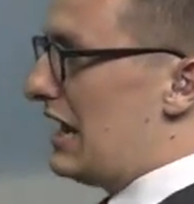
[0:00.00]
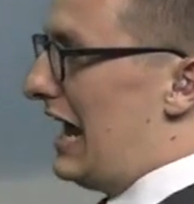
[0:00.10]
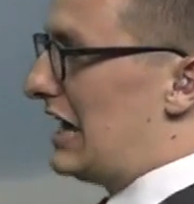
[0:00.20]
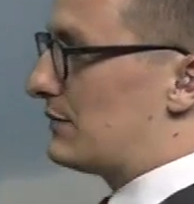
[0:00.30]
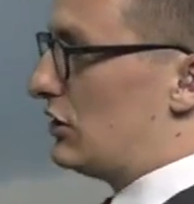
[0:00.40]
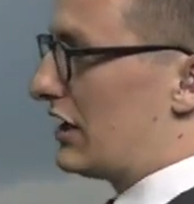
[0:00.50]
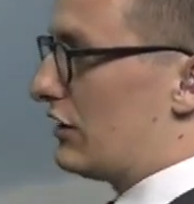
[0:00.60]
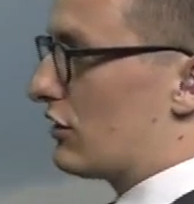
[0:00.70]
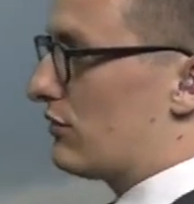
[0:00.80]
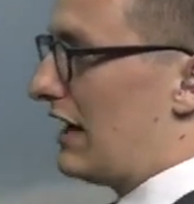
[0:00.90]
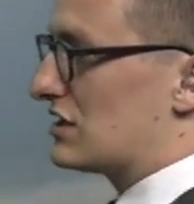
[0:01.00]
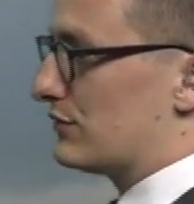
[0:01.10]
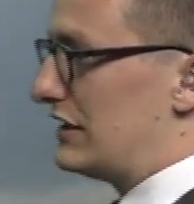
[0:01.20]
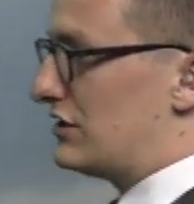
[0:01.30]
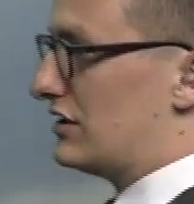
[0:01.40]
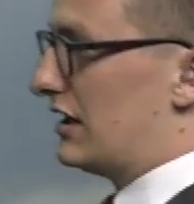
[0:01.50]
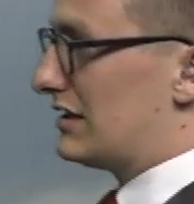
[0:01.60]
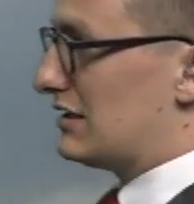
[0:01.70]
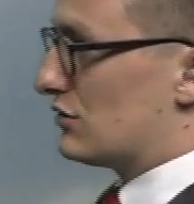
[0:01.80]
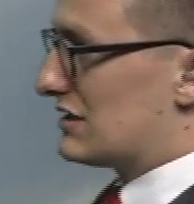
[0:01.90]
As we look here across the region then, those